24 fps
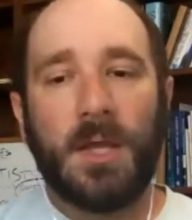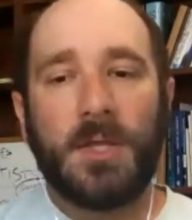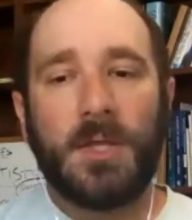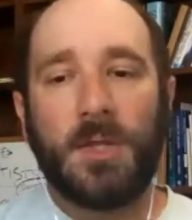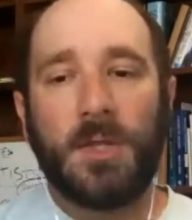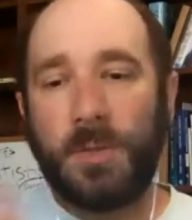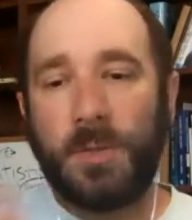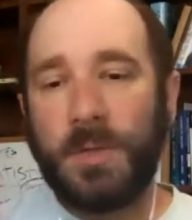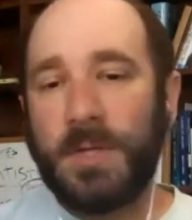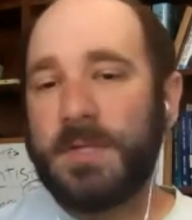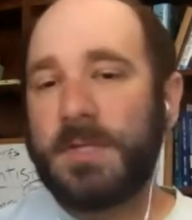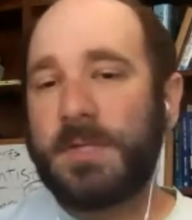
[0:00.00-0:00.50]

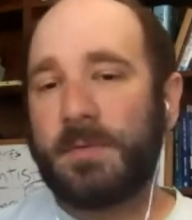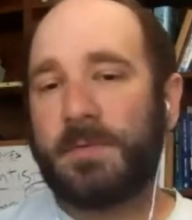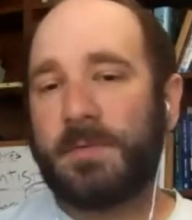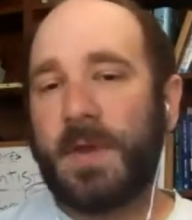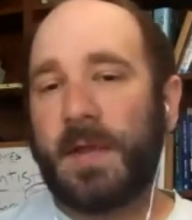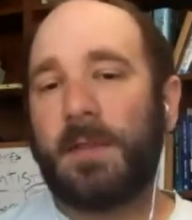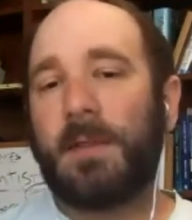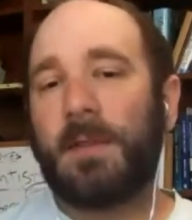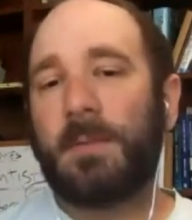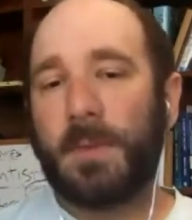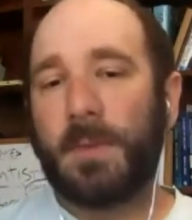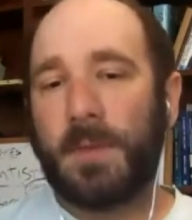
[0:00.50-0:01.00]
you can
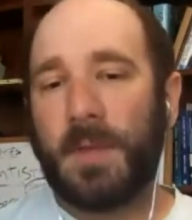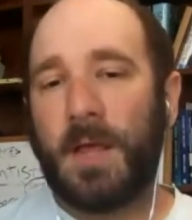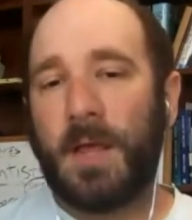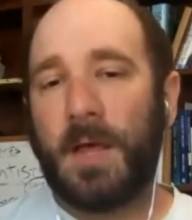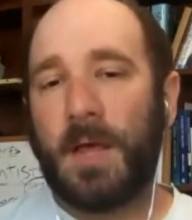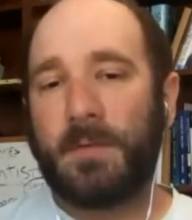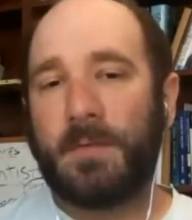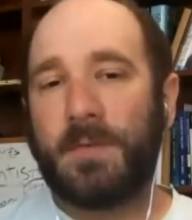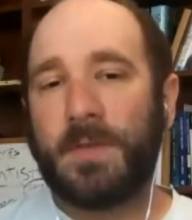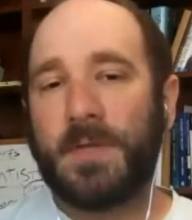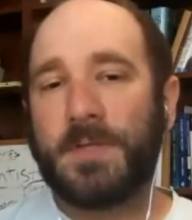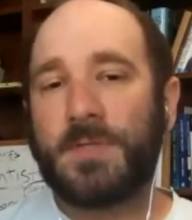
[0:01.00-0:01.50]
develop a
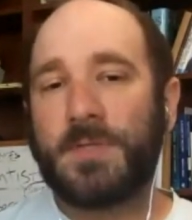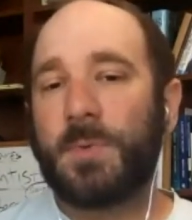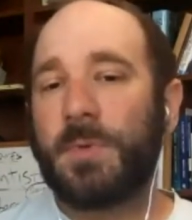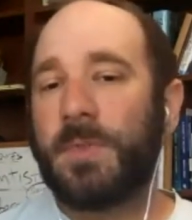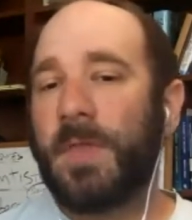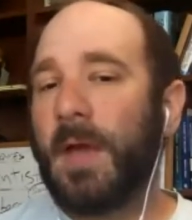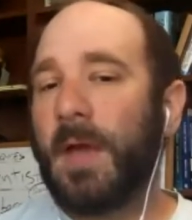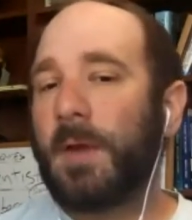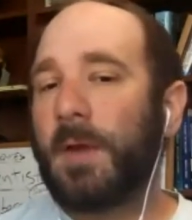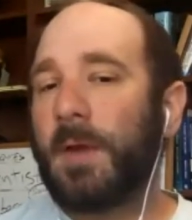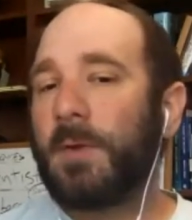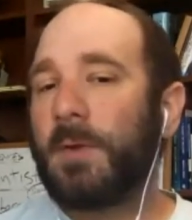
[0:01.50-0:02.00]
lot of this
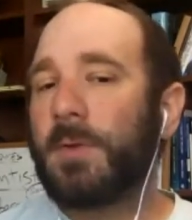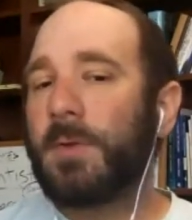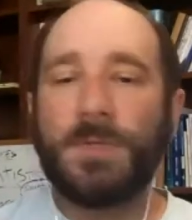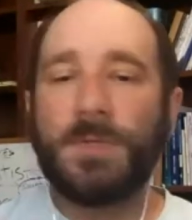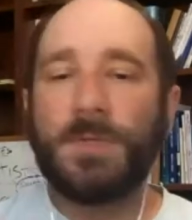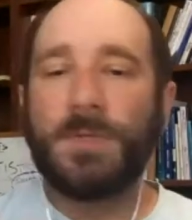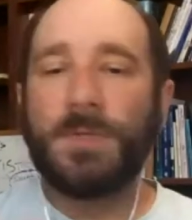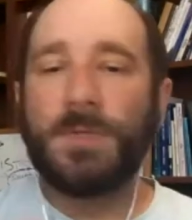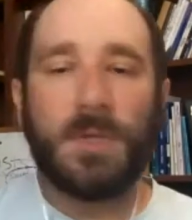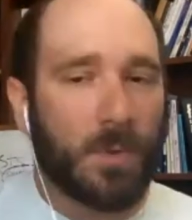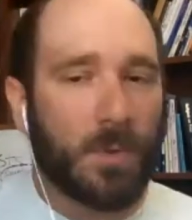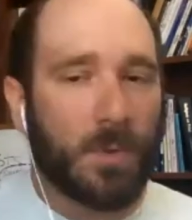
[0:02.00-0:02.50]
without
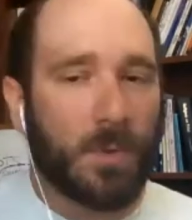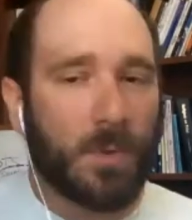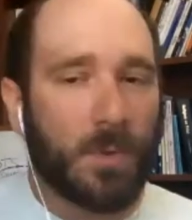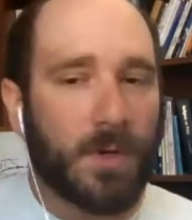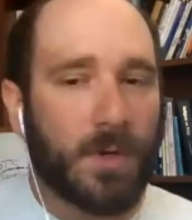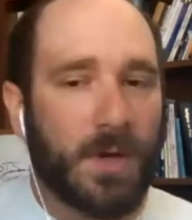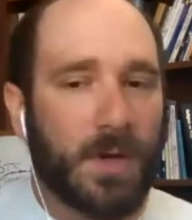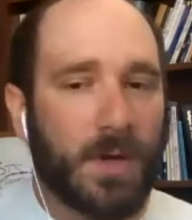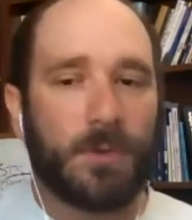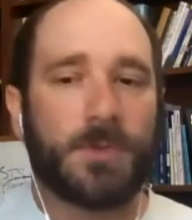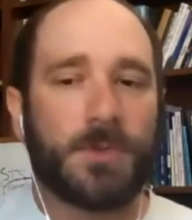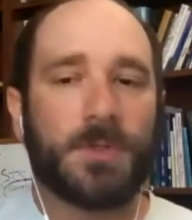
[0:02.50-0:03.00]
using the word
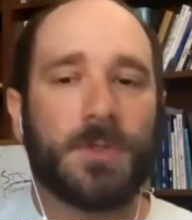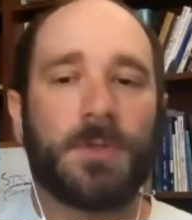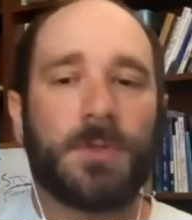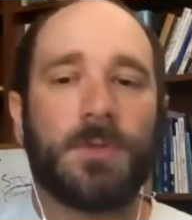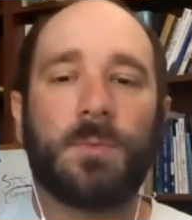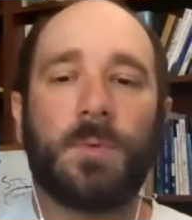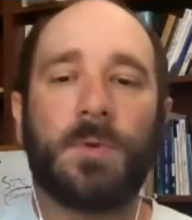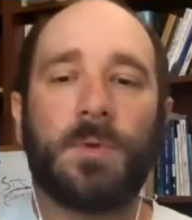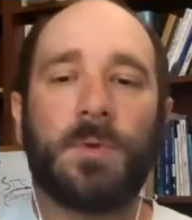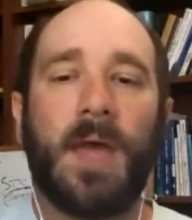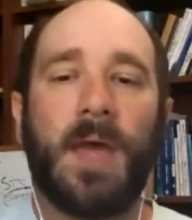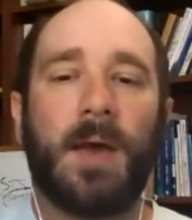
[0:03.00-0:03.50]
evolution,
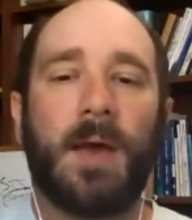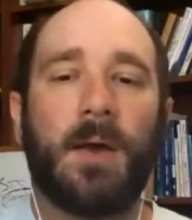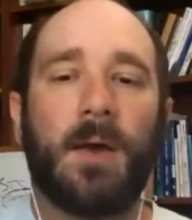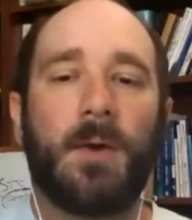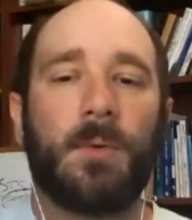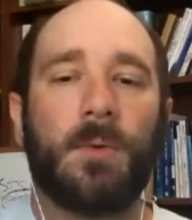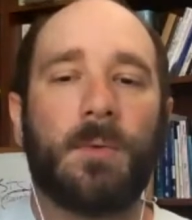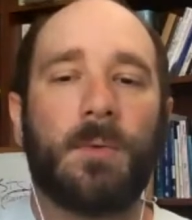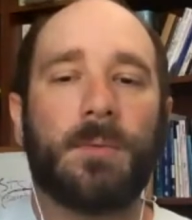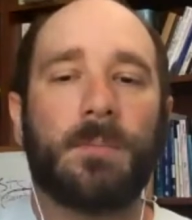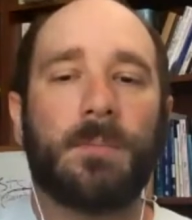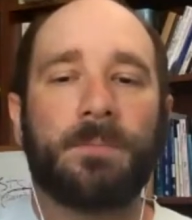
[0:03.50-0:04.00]

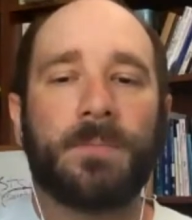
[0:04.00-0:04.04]
without